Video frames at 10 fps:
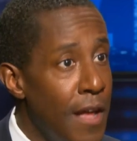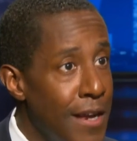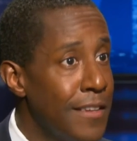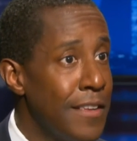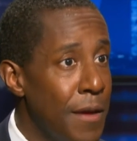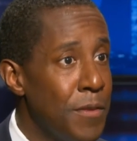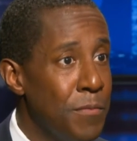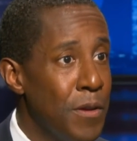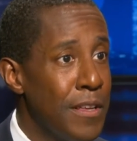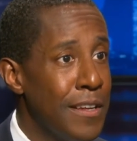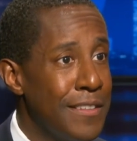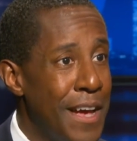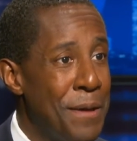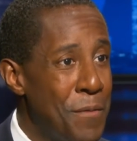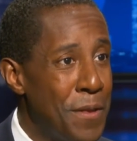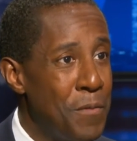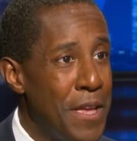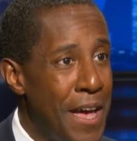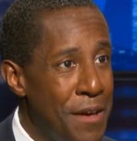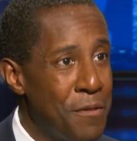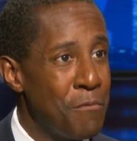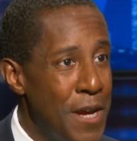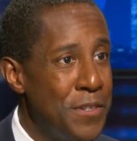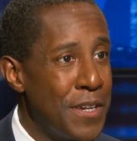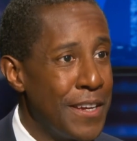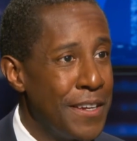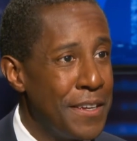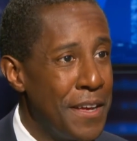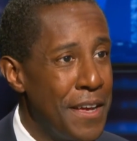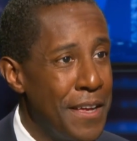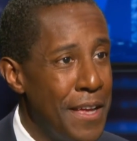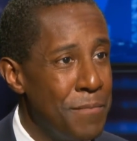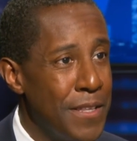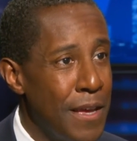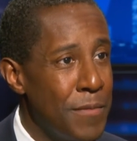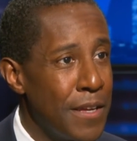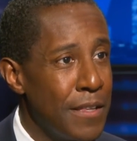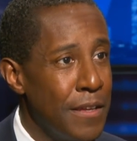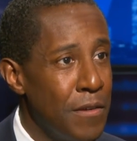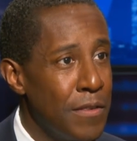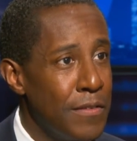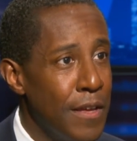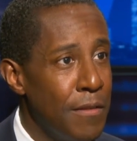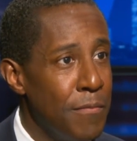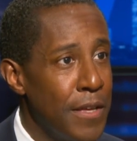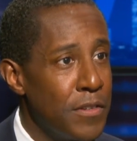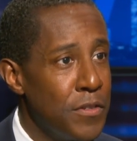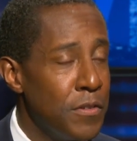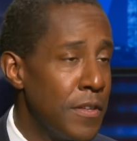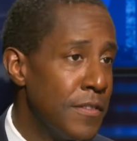not acceptable at a time when we have a raging uh, epidemic in, here in the state of But I don't have the